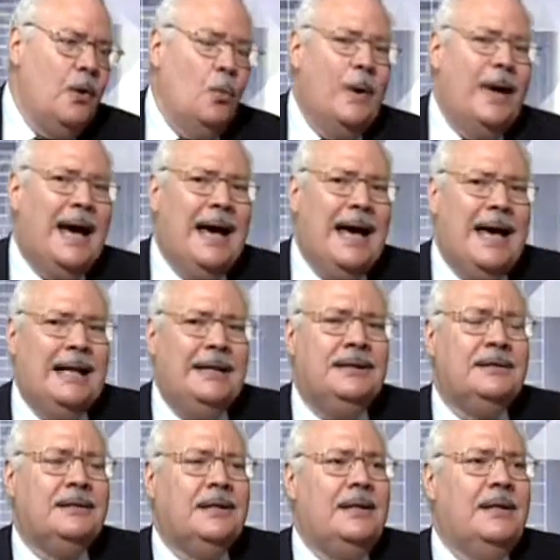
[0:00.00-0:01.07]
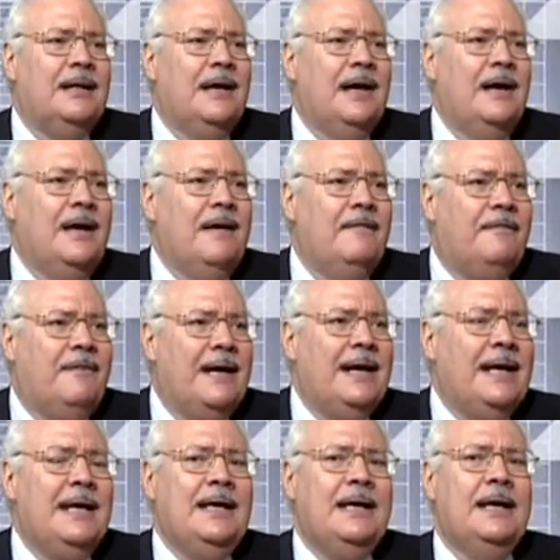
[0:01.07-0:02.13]
We had a
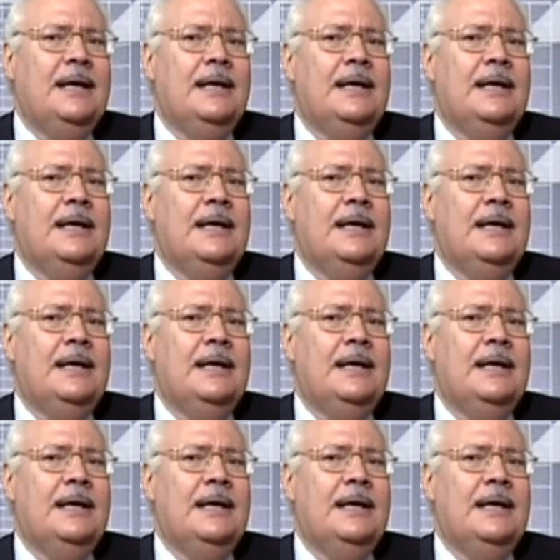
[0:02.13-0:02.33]
very